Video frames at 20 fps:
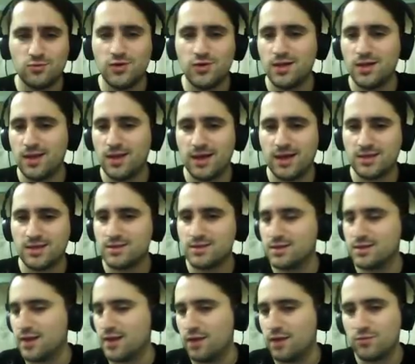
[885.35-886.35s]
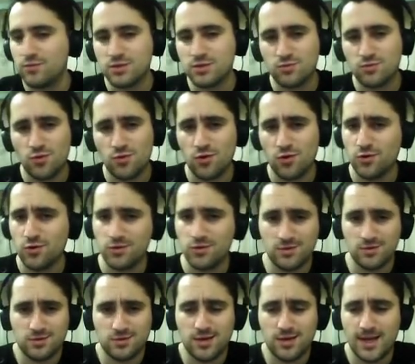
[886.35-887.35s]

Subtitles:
realize that I was wrong